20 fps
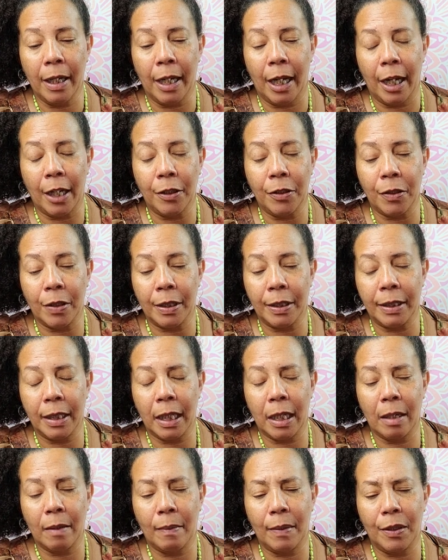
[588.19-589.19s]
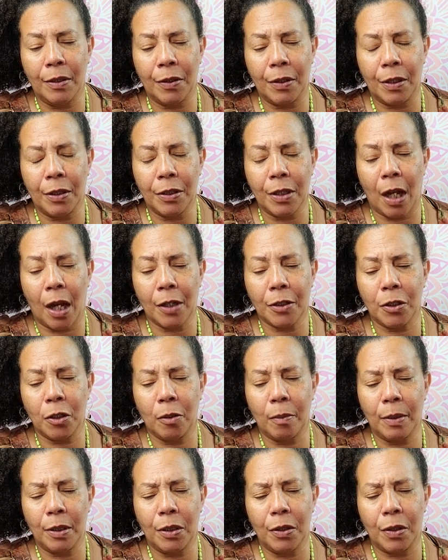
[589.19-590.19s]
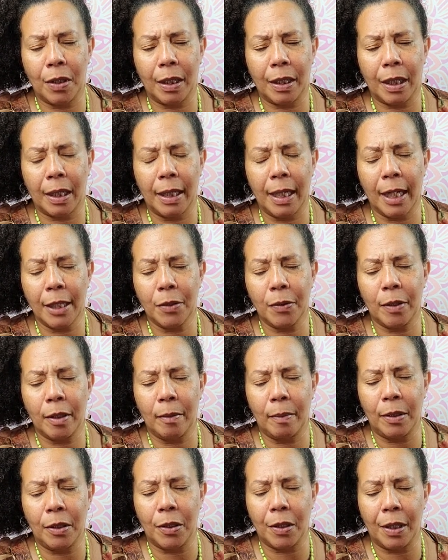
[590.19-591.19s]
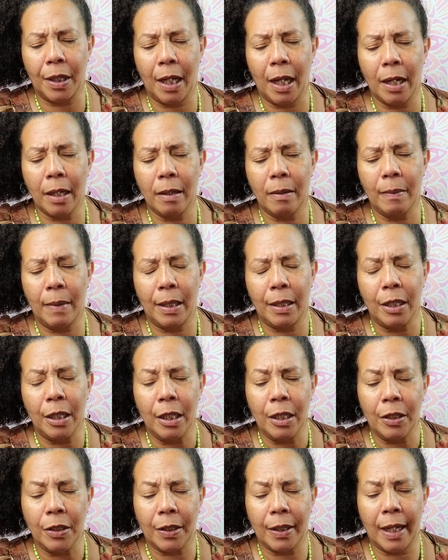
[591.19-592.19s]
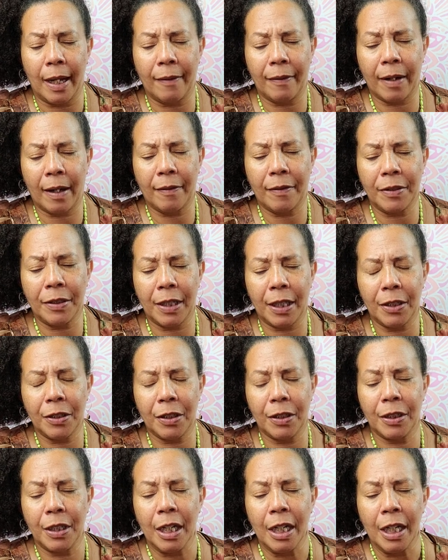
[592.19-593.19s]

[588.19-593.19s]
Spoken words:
and you could see them and you could talk to them and you could connect with them and you could hug them and you could have conversations,